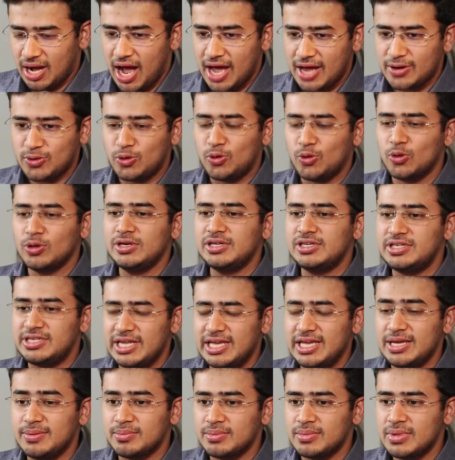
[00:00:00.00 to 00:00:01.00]
our whole
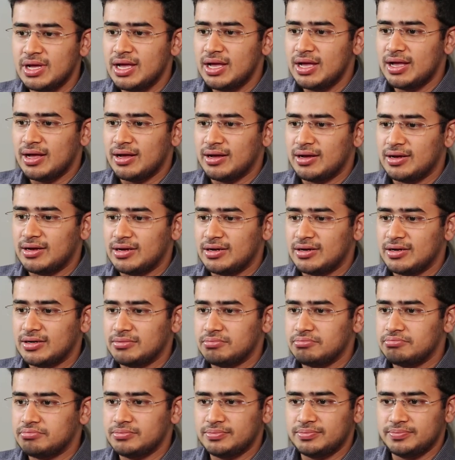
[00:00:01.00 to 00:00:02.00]
team,
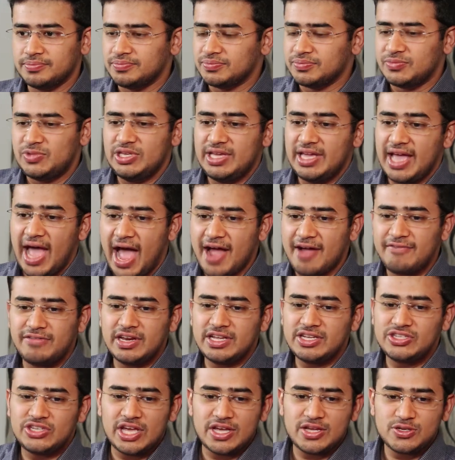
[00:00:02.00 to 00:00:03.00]
the
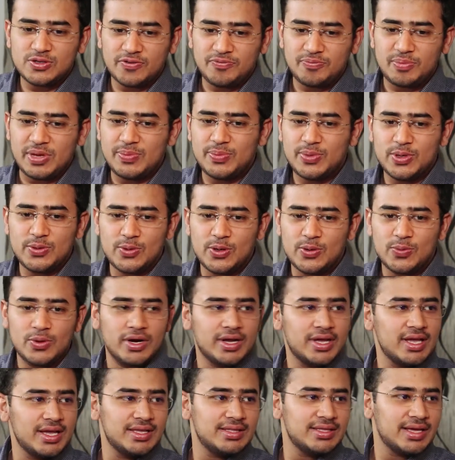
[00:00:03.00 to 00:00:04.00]
average age of people who were
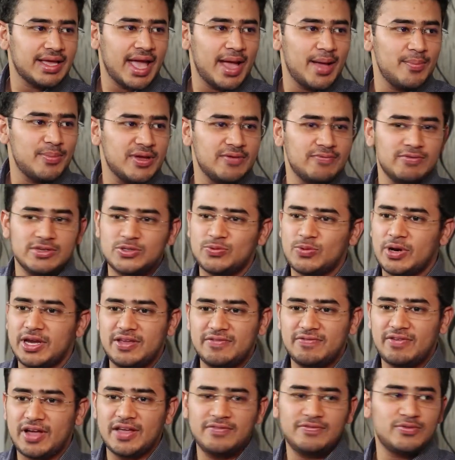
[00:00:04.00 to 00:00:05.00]
working in the campaign was
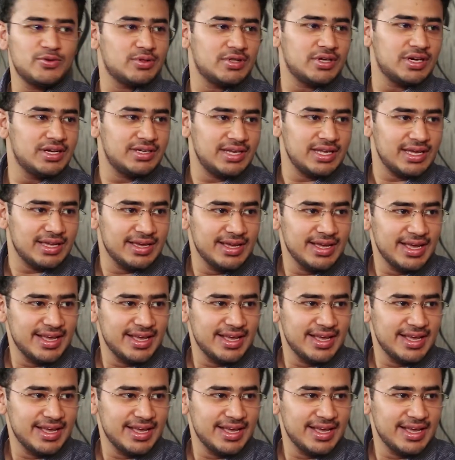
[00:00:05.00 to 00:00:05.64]
25 to 30.